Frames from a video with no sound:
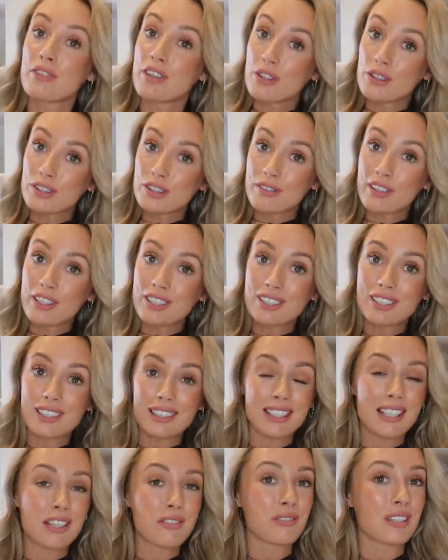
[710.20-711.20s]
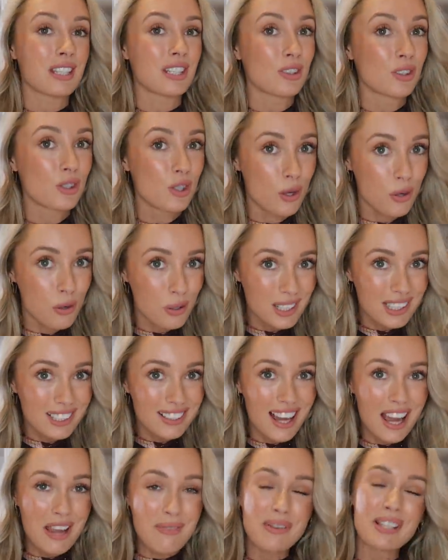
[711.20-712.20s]
for those of us that live in cooler
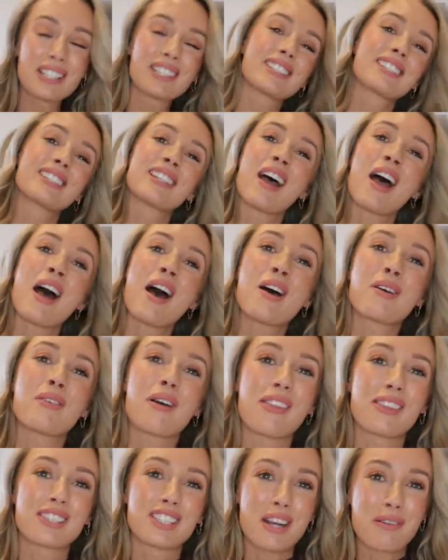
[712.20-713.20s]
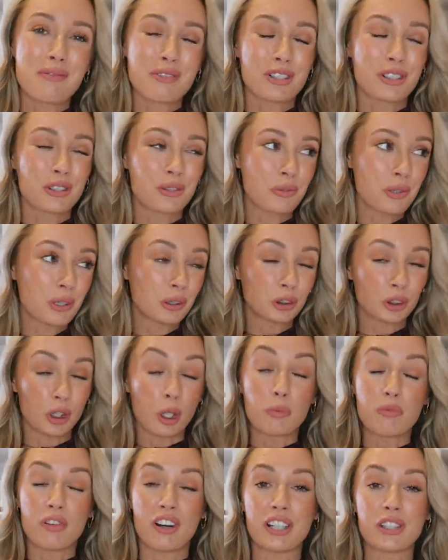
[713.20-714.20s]
climates, where the temperatures will
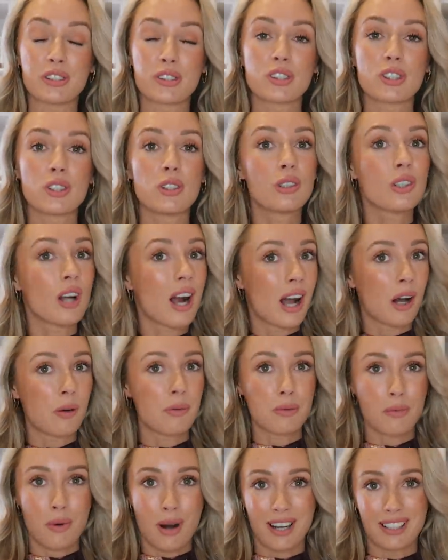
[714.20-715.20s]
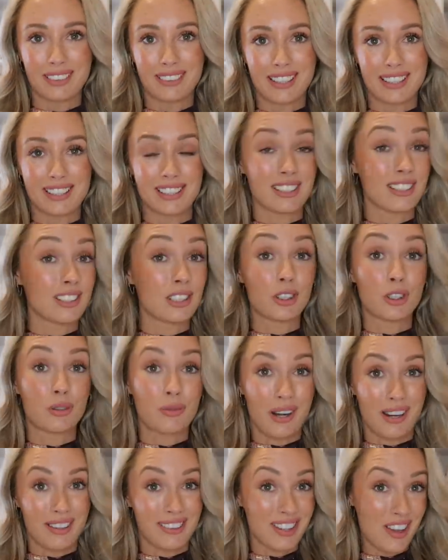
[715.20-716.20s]
drop very soon, I'll be wearing this. You can
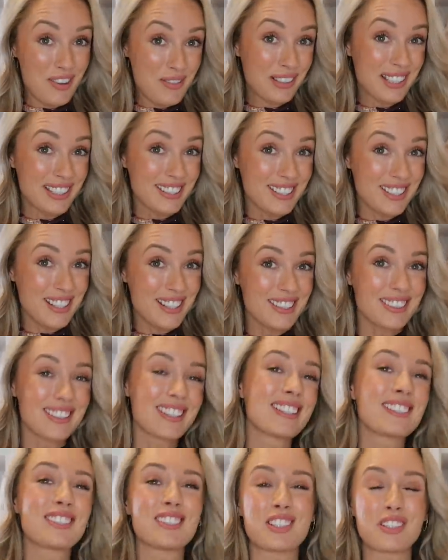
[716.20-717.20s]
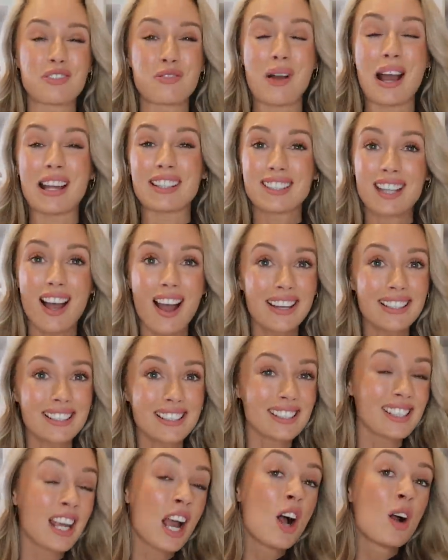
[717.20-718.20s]
wear a thermal underneath this, you can wear
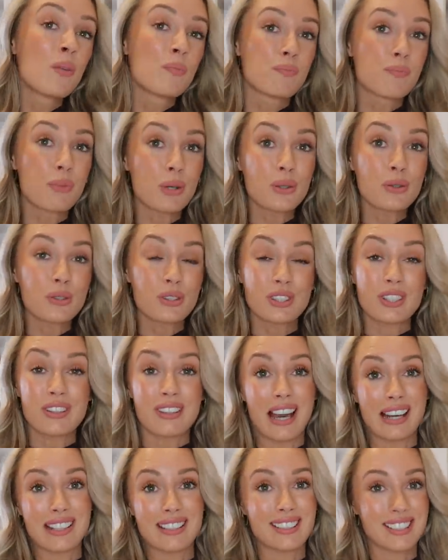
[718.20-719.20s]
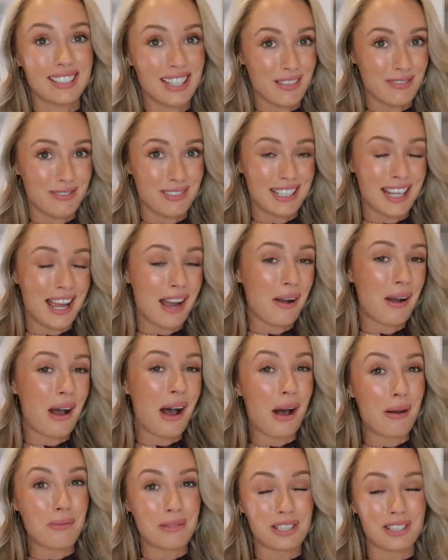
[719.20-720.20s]
tights, boots, that is definitely how
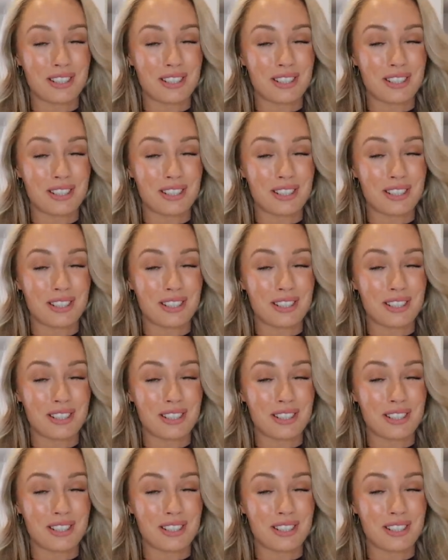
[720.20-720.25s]
I'll be